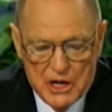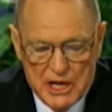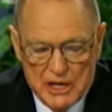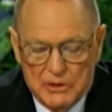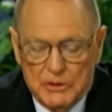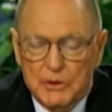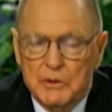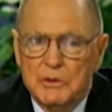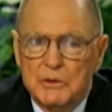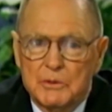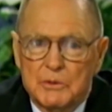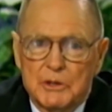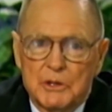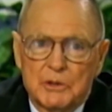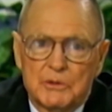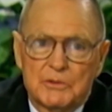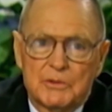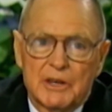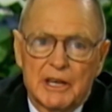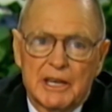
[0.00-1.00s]
through the
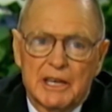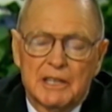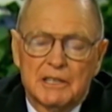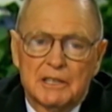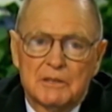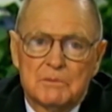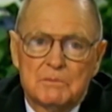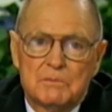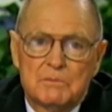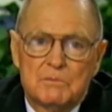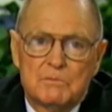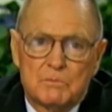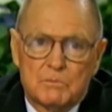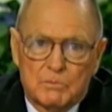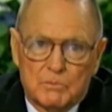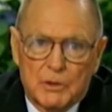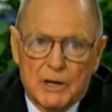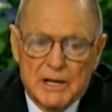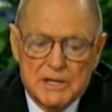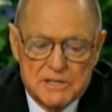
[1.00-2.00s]
roof in the
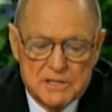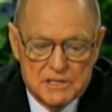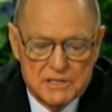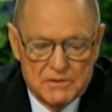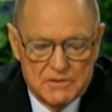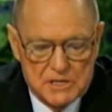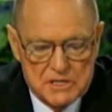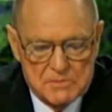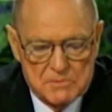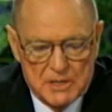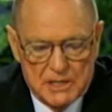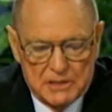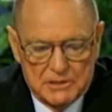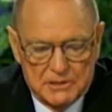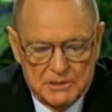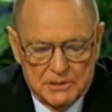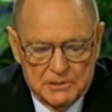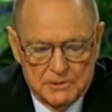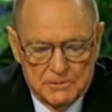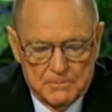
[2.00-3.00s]
presence of this
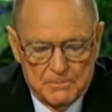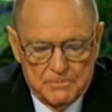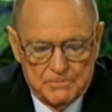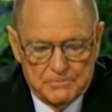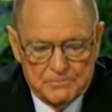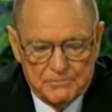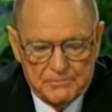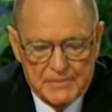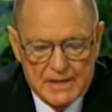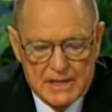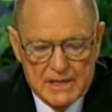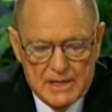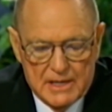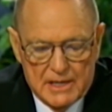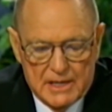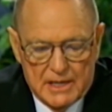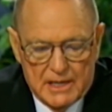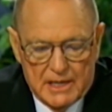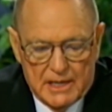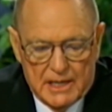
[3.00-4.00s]
multitude.
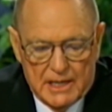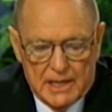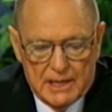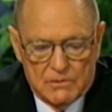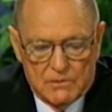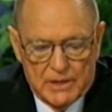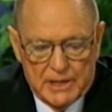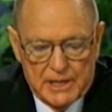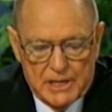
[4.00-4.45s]
And